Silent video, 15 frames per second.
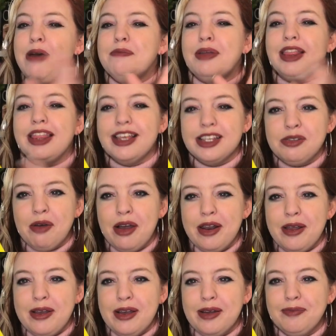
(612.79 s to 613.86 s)
But this one
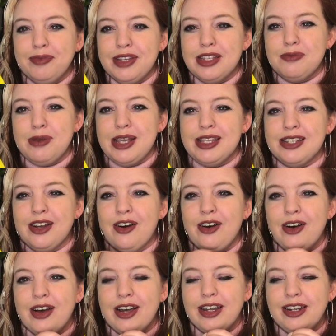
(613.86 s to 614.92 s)
um, is based
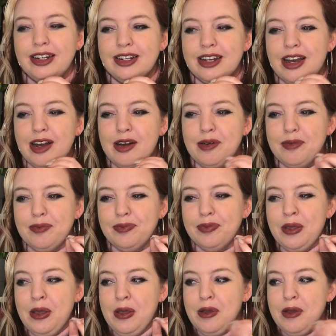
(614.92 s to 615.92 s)
on um,